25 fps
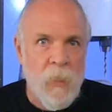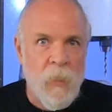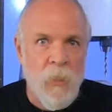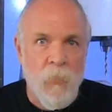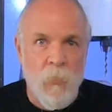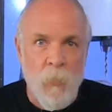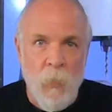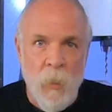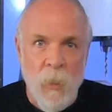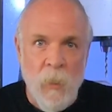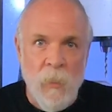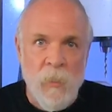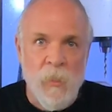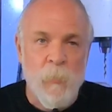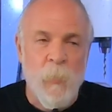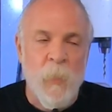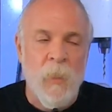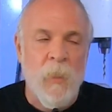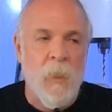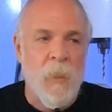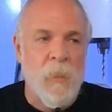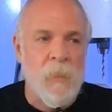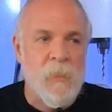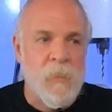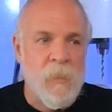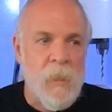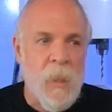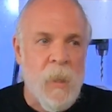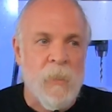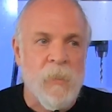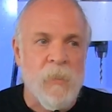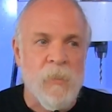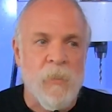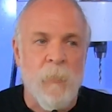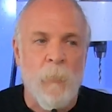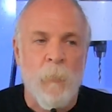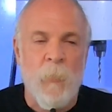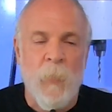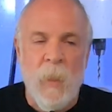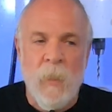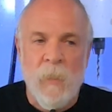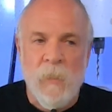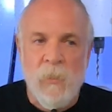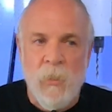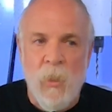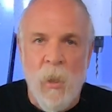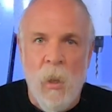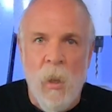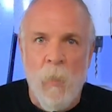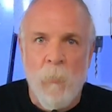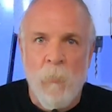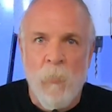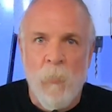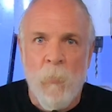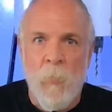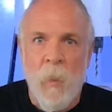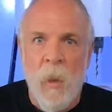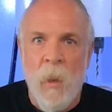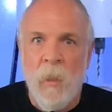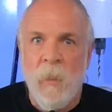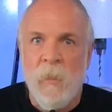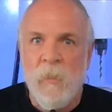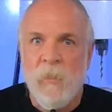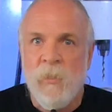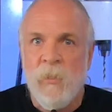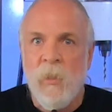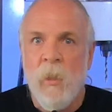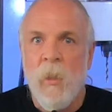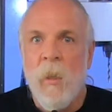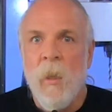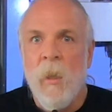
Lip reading: degrees because that's the best compromise